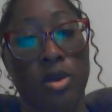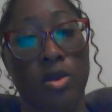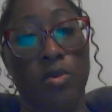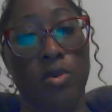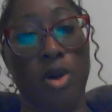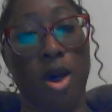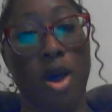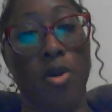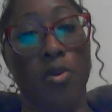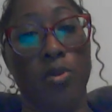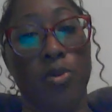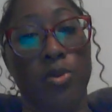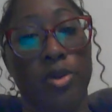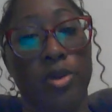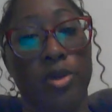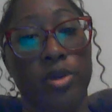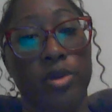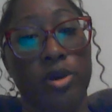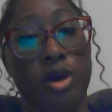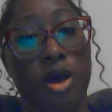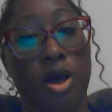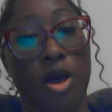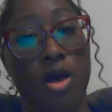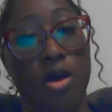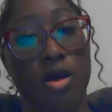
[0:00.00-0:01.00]
While
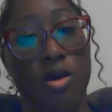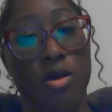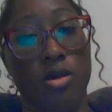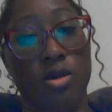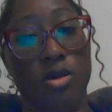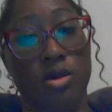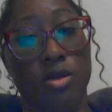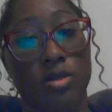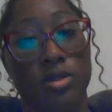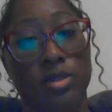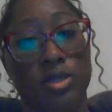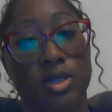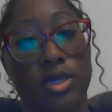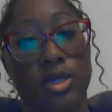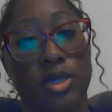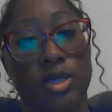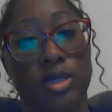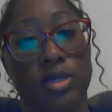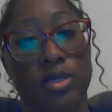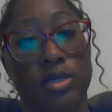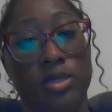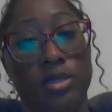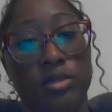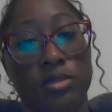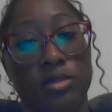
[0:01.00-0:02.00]
recall
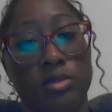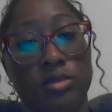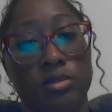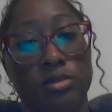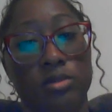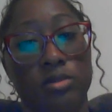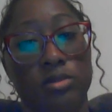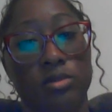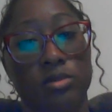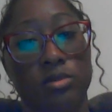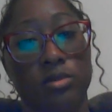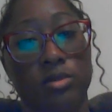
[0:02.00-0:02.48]
is